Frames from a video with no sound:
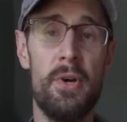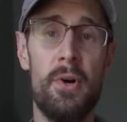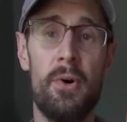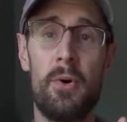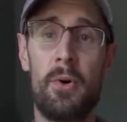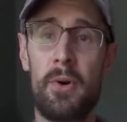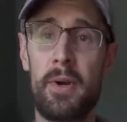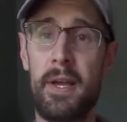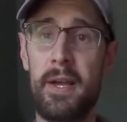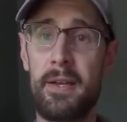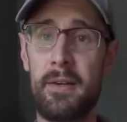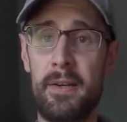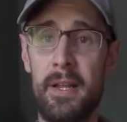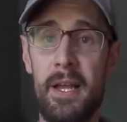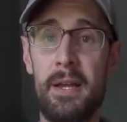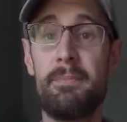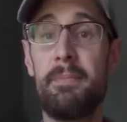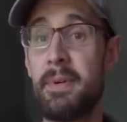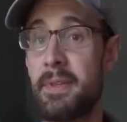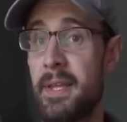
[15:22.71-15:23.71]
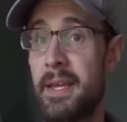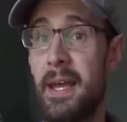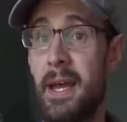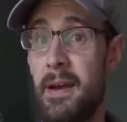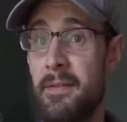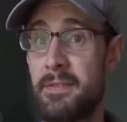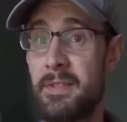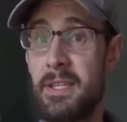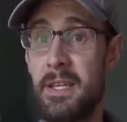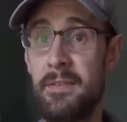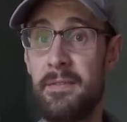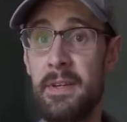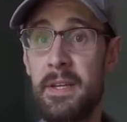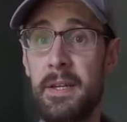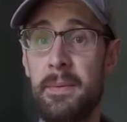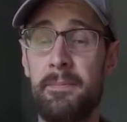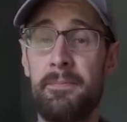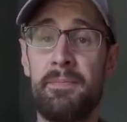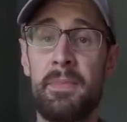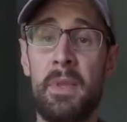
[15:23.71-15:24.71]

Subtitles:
or internet, but they have TV.